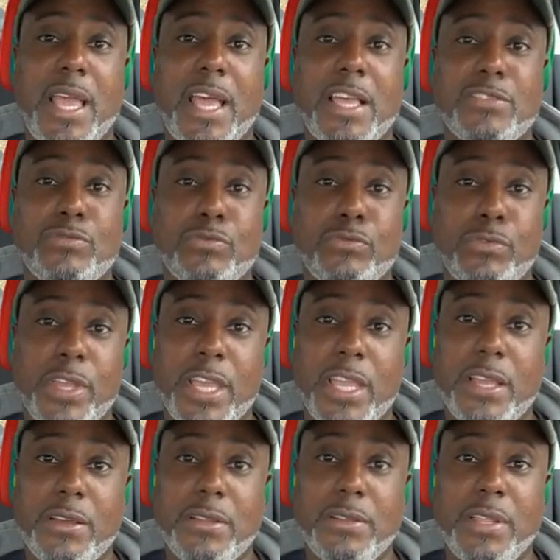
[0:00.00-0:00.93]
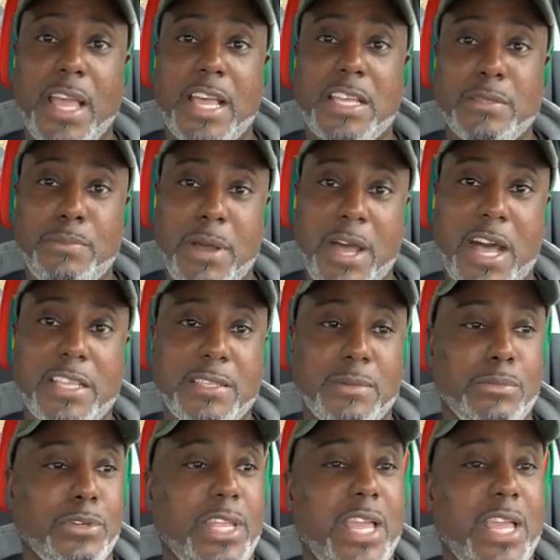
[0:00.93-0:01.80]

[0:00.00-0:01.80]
as real as possible.